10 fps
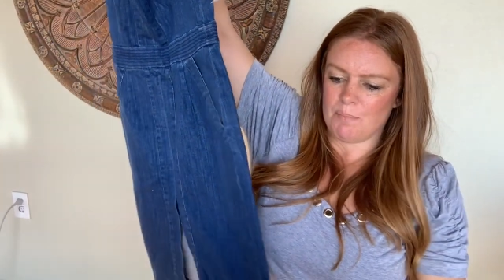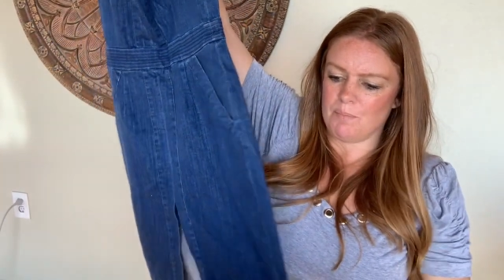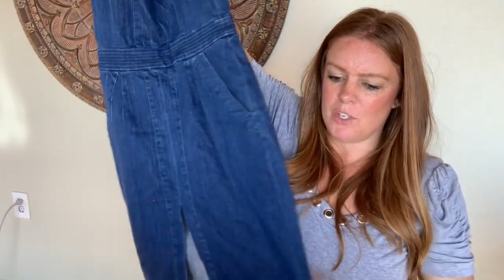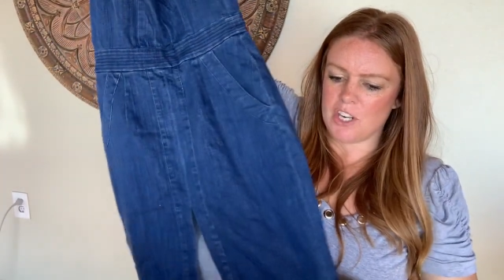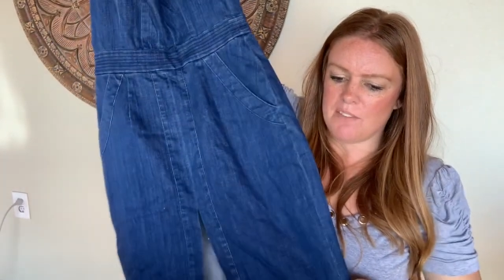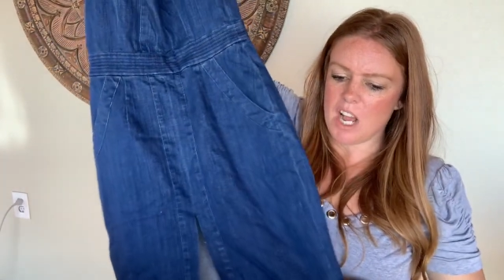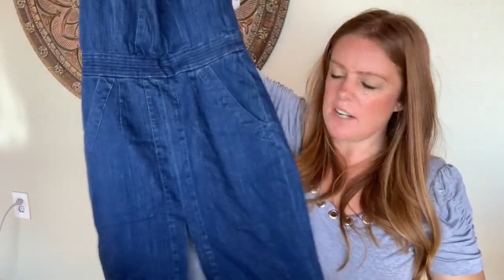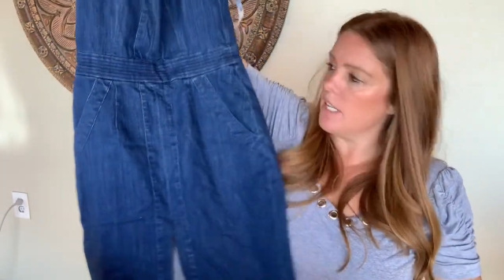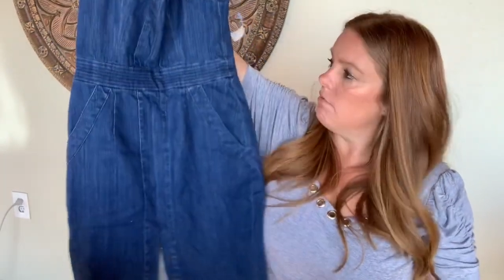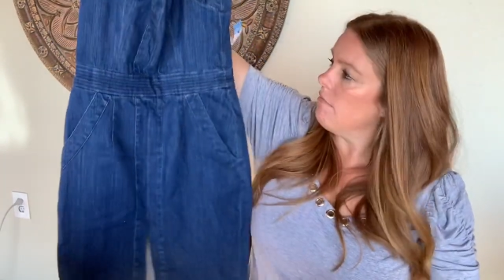shouldn't have gotten
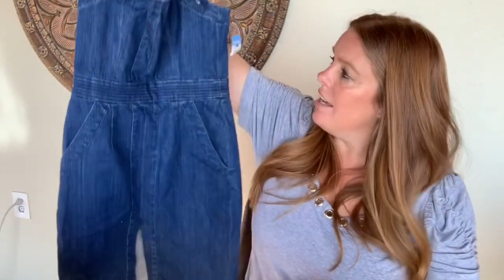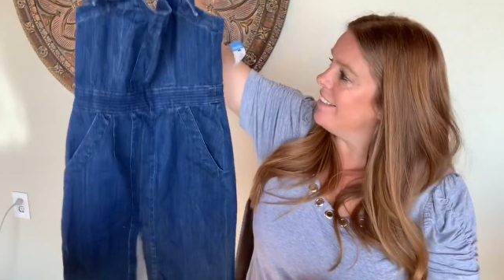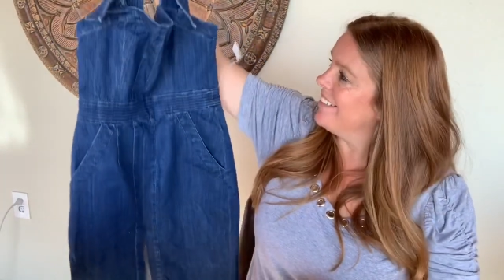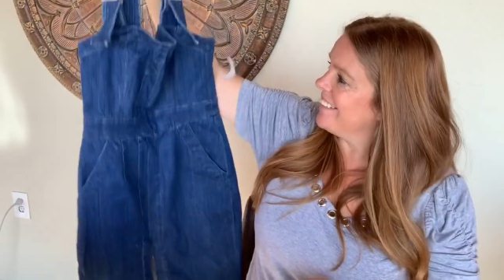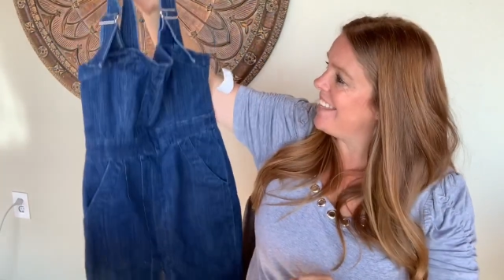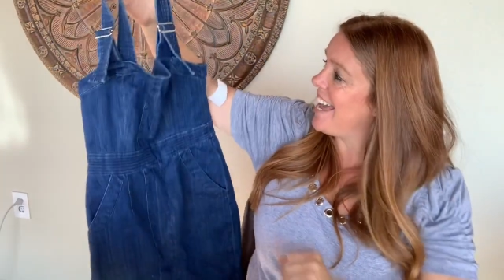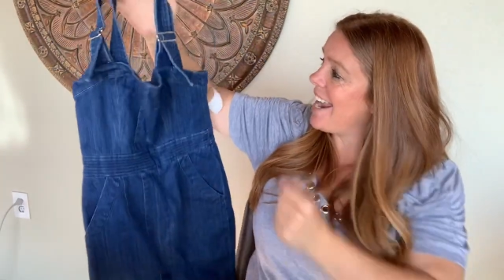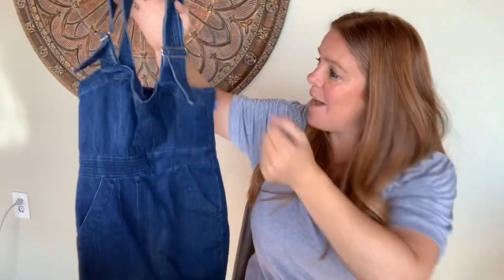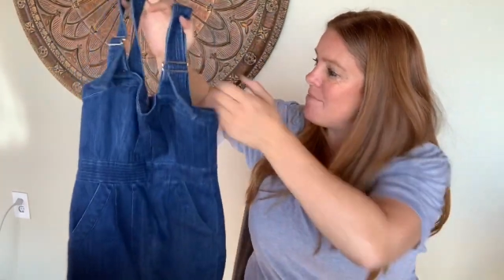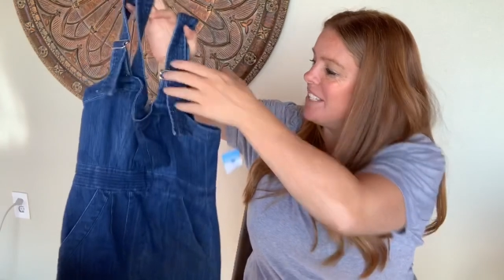it. And that
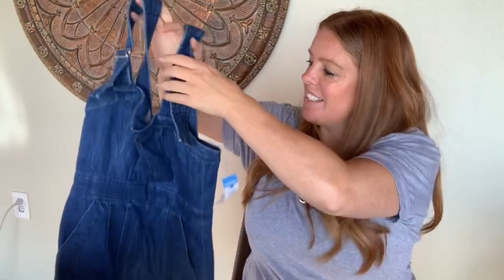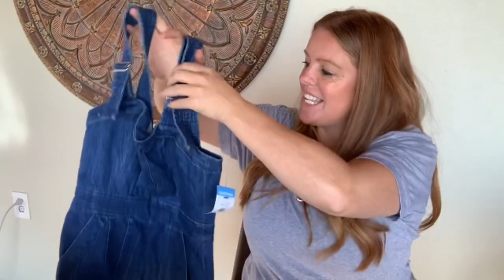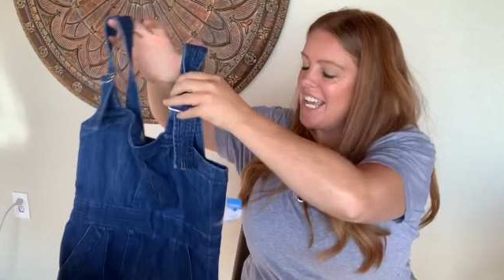happens.